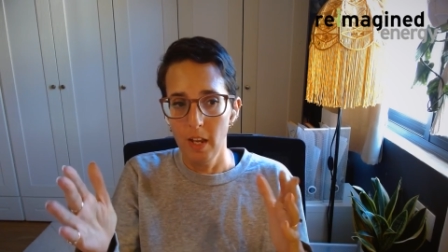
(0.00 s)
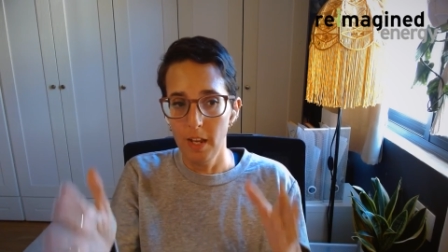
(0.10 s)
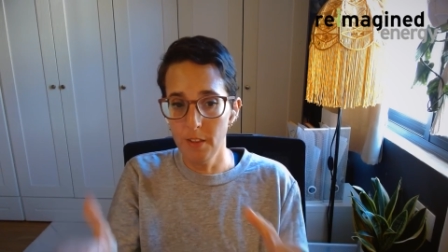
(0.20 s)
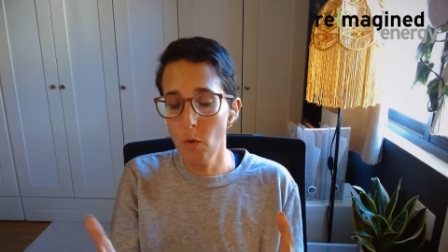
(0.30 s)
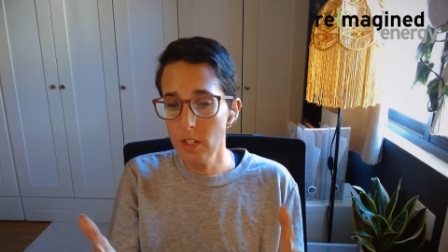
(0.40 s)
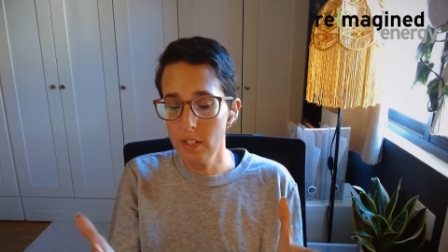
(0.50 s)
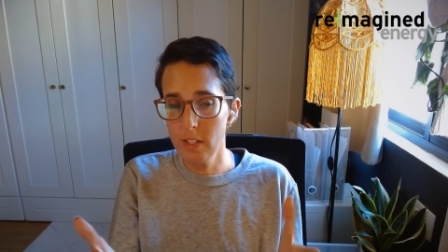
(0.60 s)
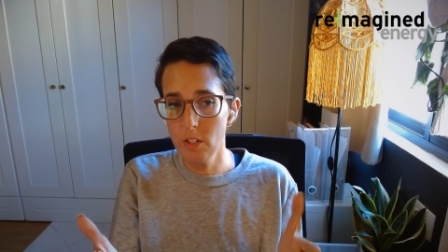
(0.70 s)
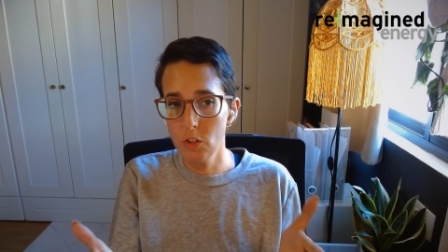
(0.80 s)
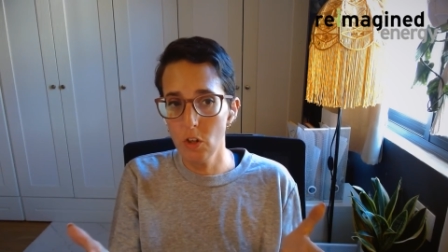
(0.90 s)
And then once
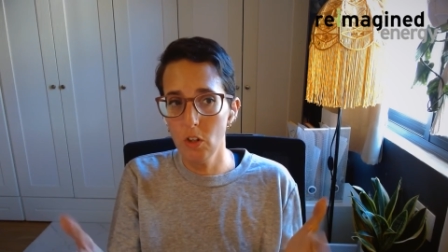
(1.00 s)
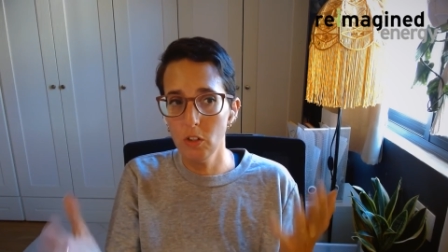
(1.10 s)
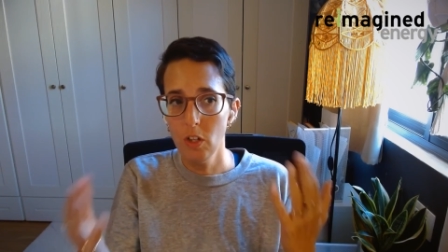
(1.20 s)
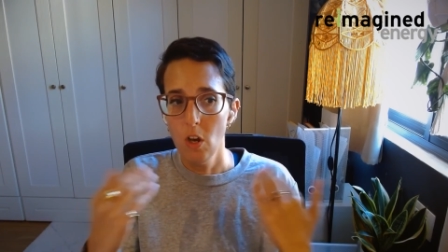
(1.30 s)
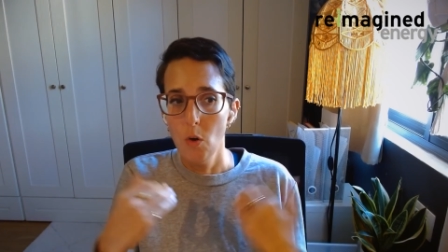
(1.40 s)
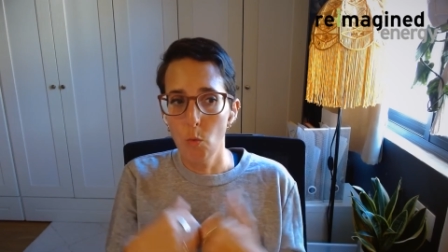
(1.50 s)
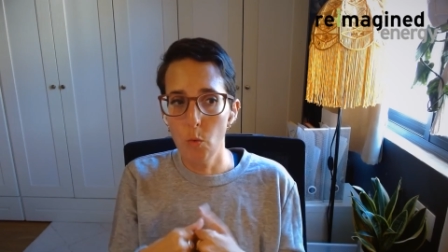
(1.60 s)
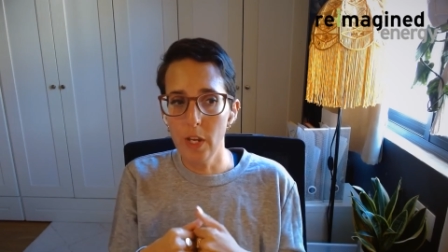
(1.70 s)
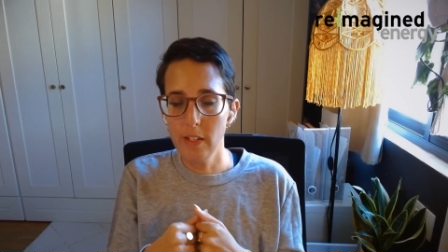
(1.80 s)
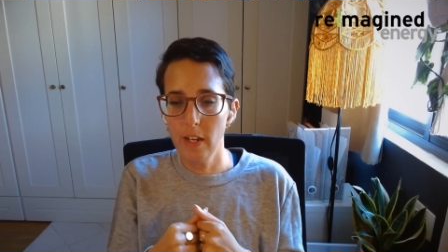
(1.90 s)
it's installed,
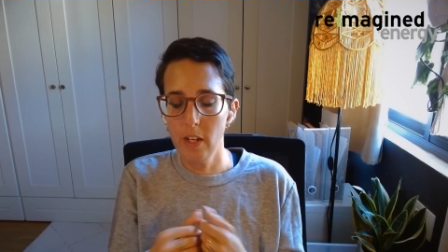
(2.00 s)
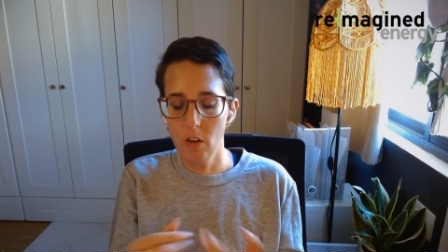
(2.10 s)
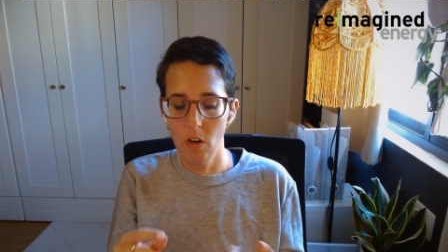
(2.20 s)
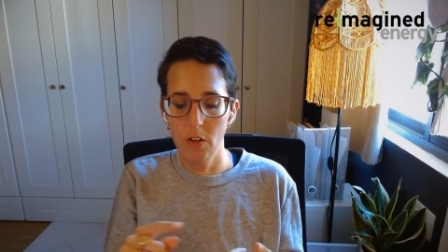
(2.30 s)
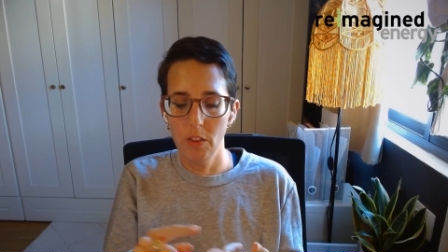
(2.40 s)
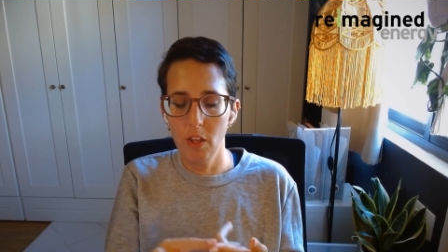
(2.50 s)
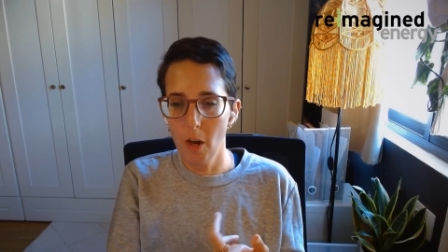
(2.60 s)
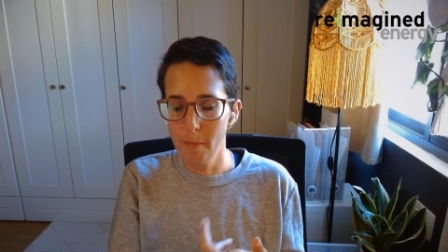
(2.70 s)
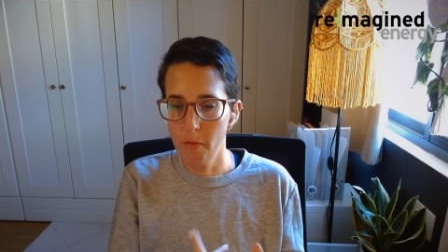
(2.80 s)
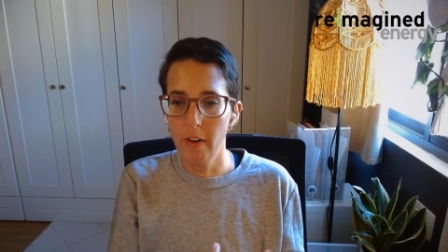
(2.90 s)
we take on the
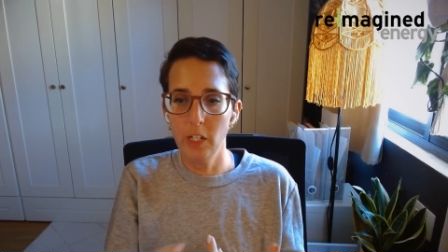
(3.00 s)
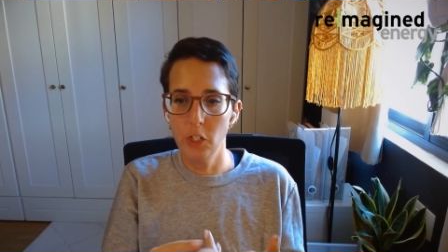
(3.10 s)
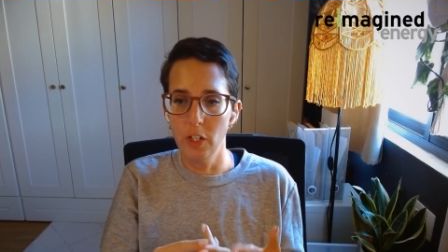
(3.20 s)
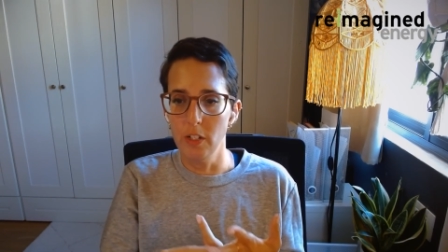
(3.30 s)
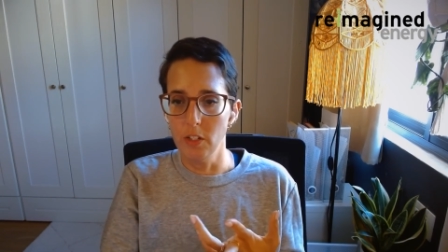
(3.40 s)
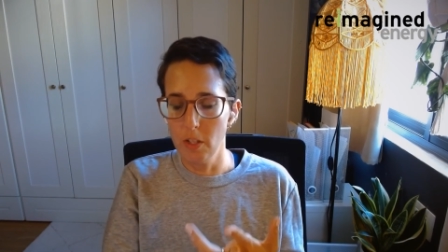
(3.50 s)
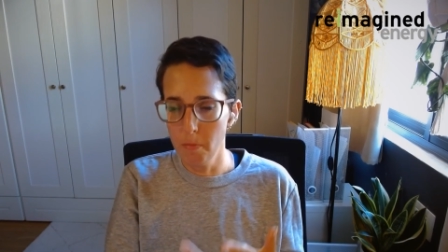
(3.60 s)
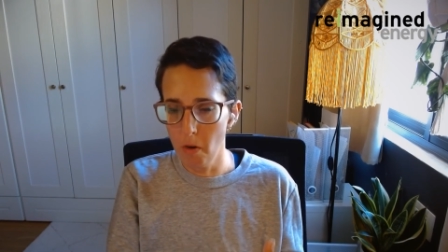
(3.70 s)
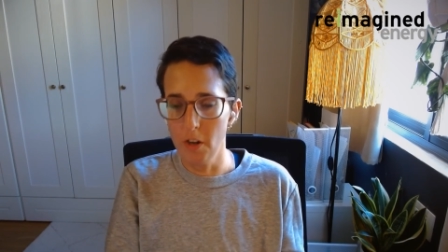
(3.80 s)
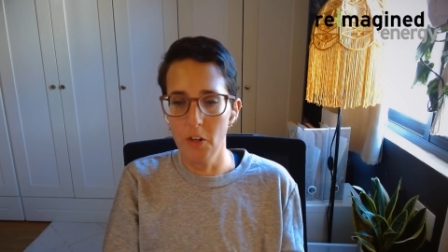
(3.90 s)
operations, the
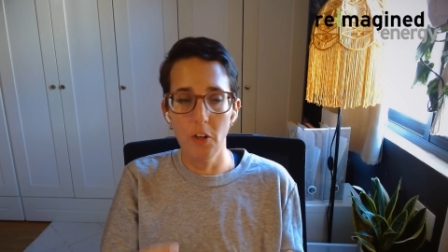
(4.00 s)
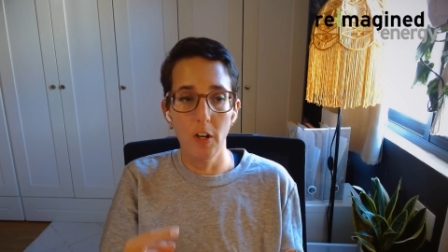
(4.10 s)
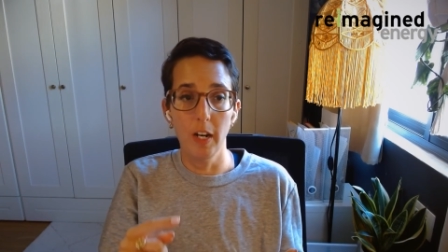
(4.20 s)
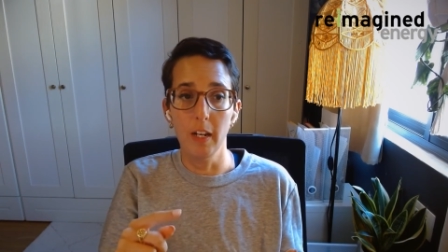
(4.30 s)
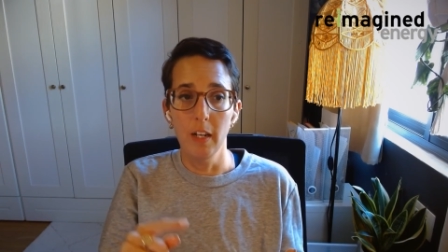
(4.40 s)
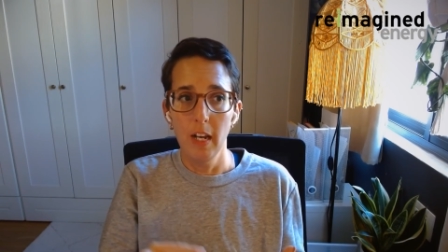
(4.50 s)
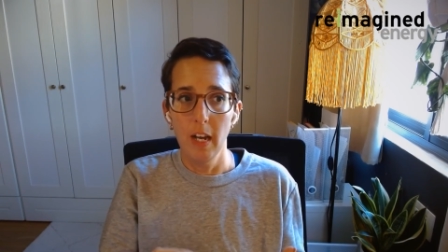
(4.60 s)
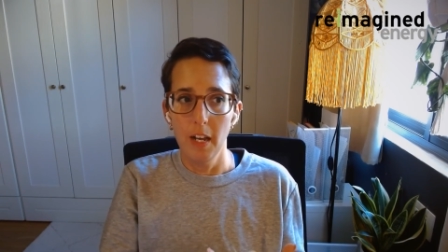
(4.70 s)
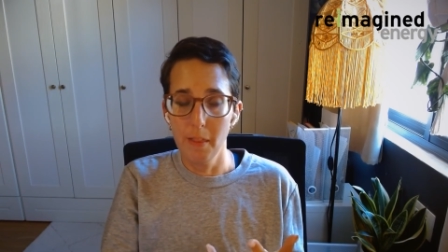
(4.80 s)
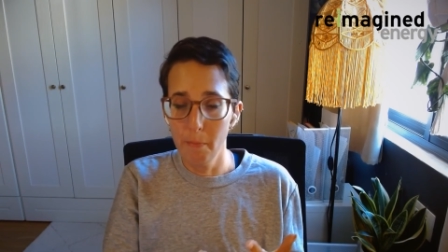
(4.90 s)
monitoring,
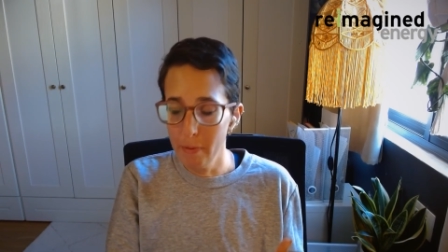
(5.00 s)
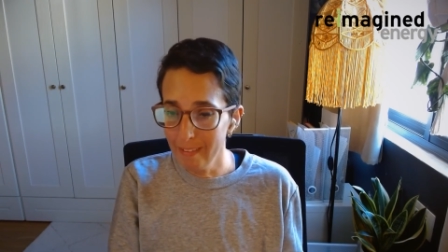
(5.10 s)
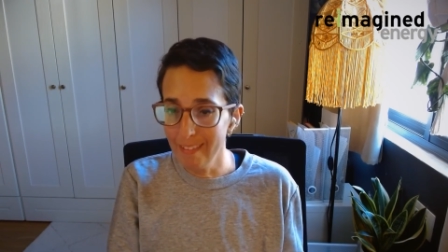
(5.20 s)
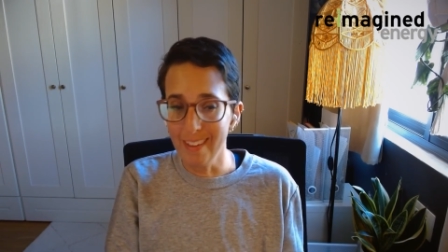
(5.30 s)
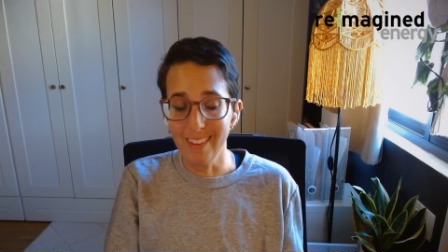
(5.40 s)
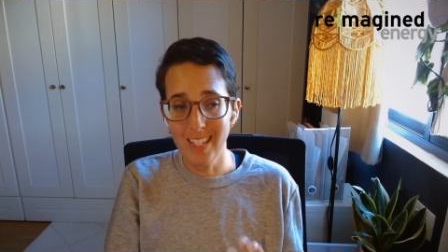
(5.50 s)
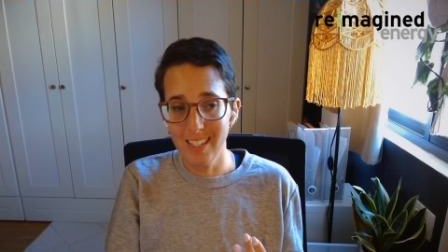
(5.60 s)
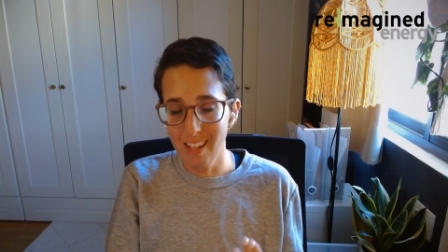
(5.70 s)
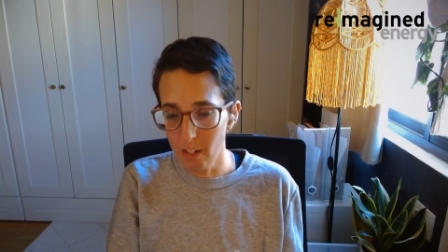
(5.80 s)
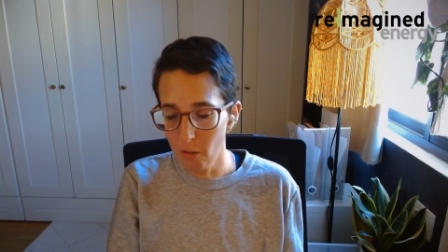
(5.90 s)
the billing, the
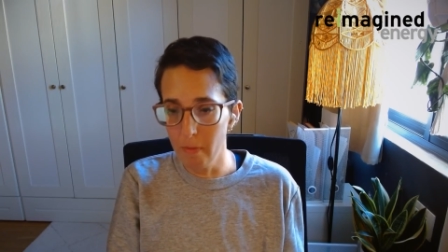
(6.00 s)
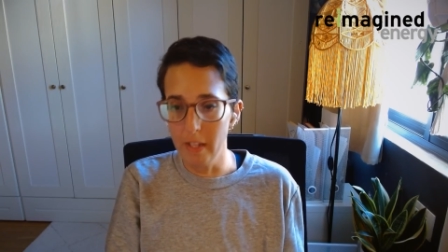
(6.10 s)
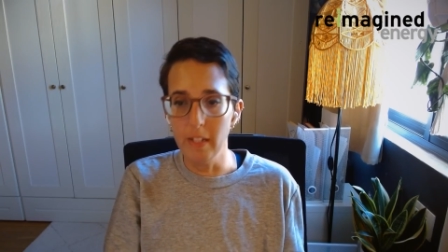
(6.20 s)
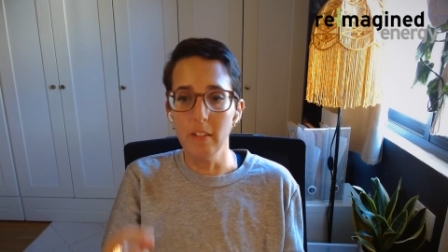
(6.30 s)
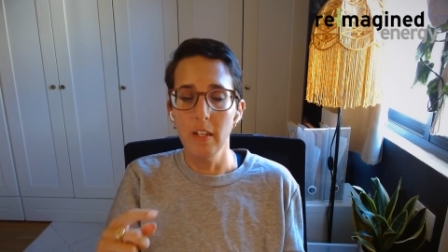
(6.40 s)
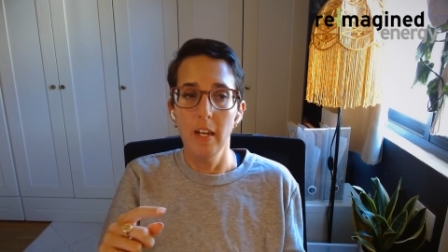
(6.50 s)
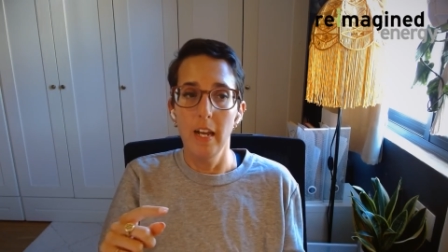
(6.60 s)
settlement,